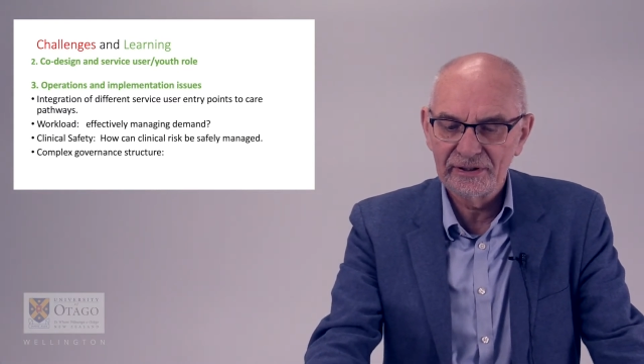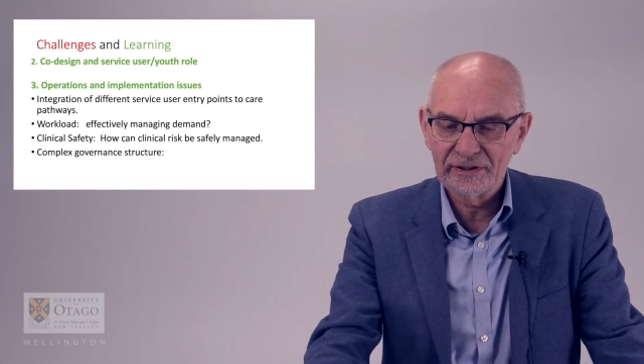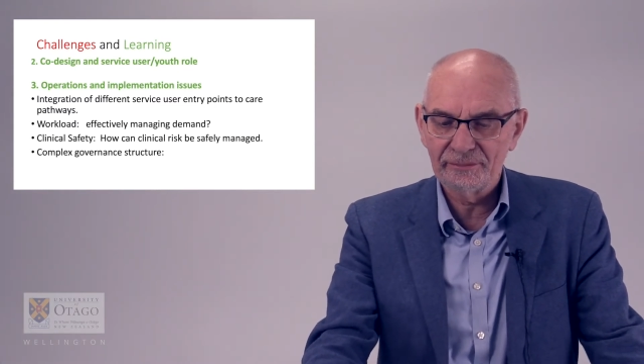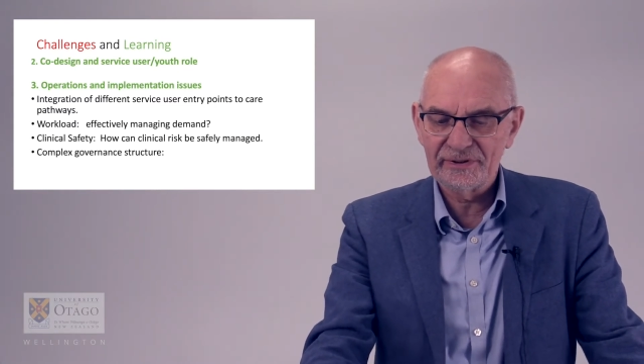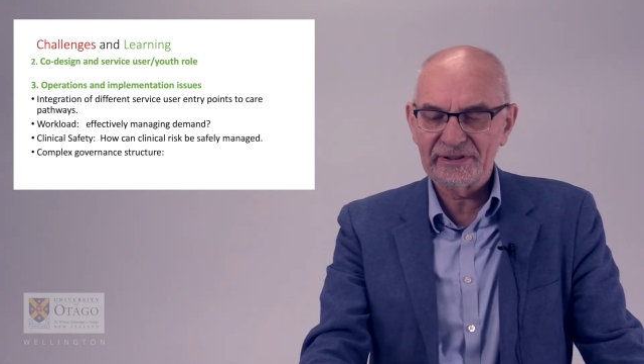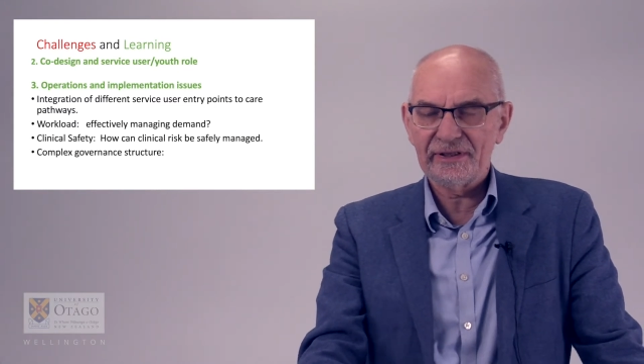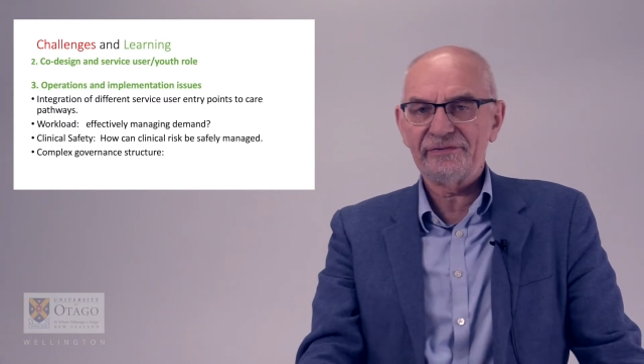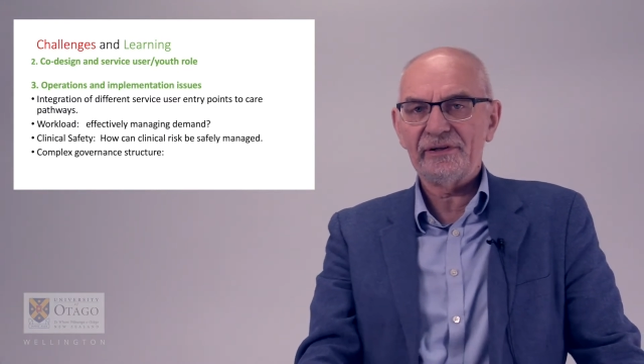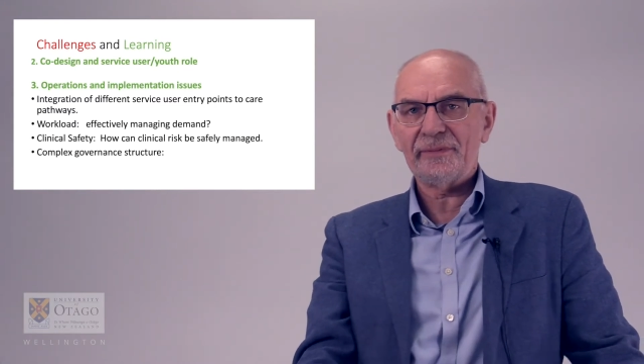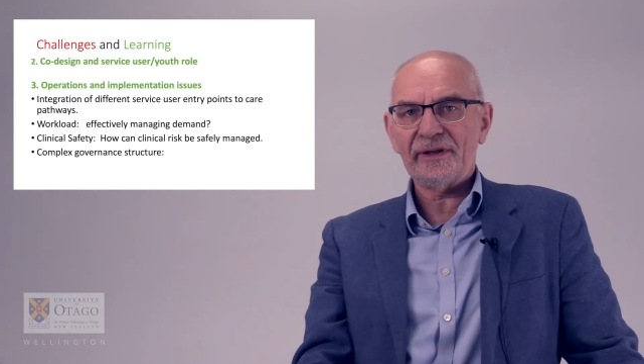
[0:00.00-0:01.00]
can be
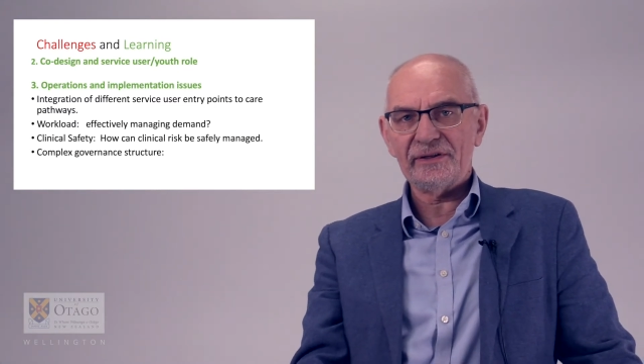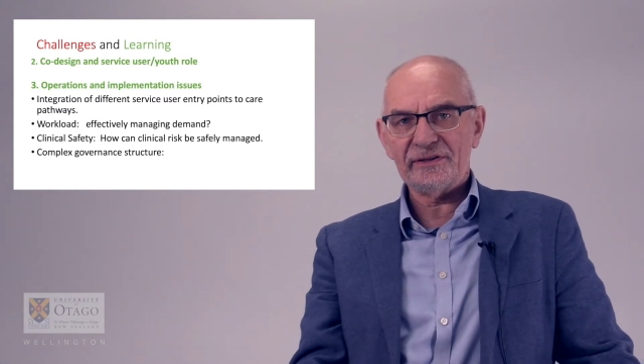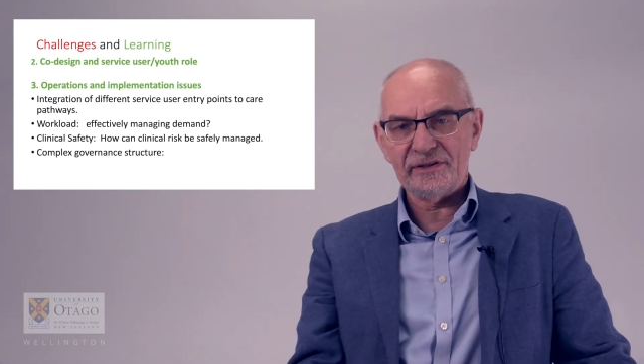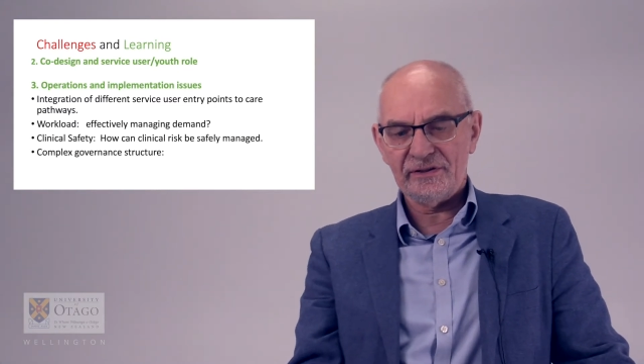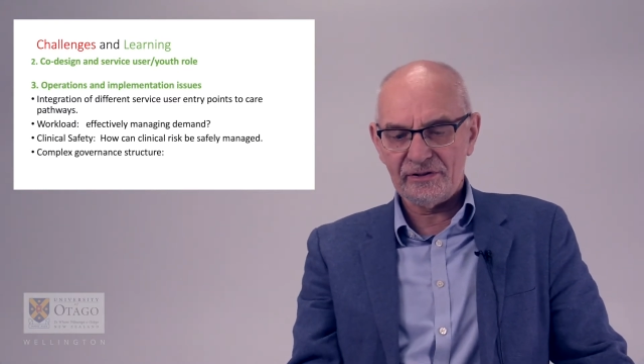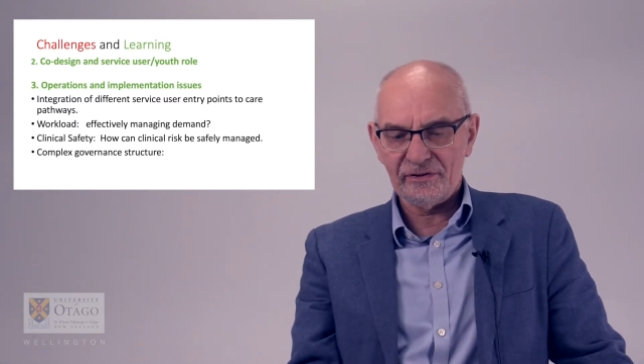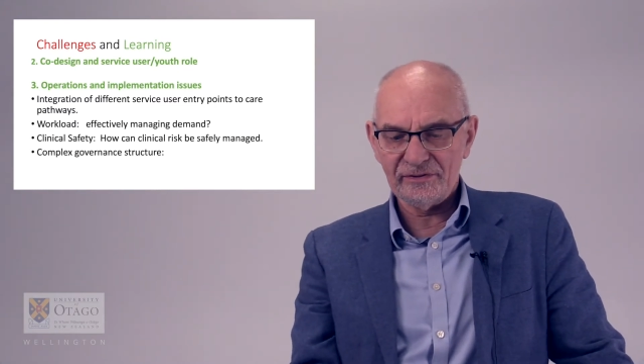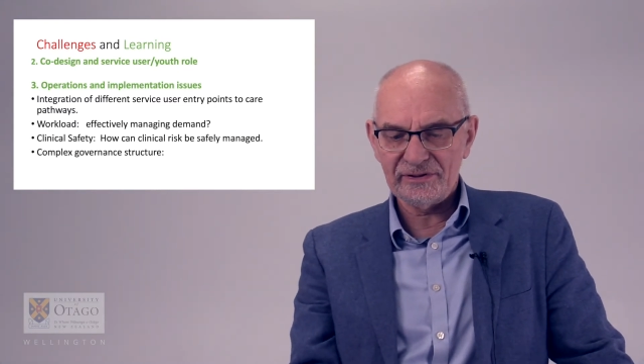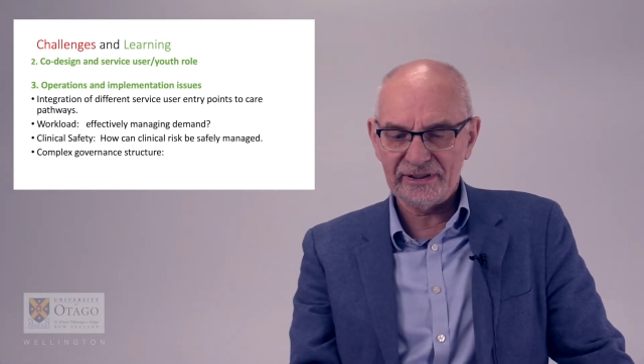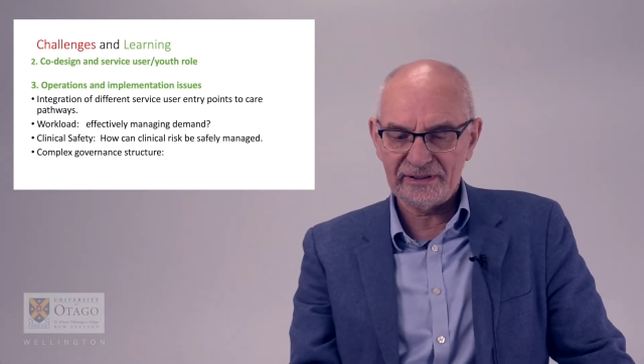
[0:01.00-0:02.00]
safely managed in the
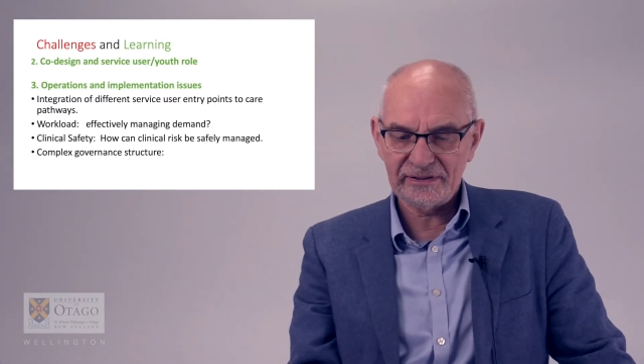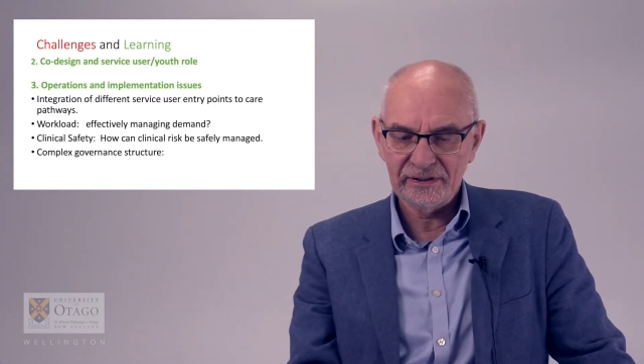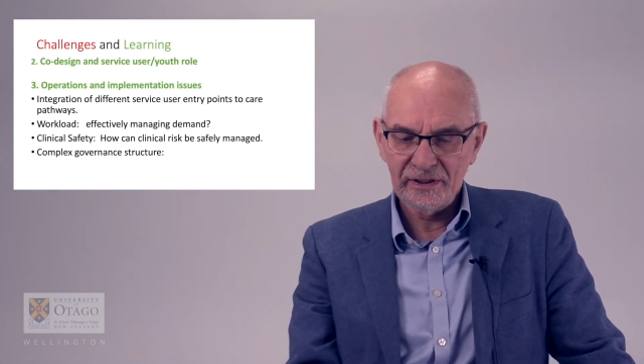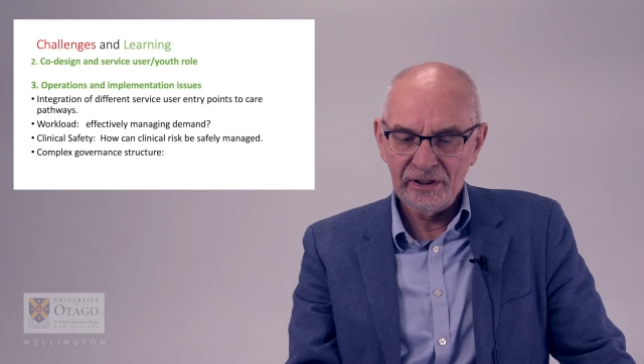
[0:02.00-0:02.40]
context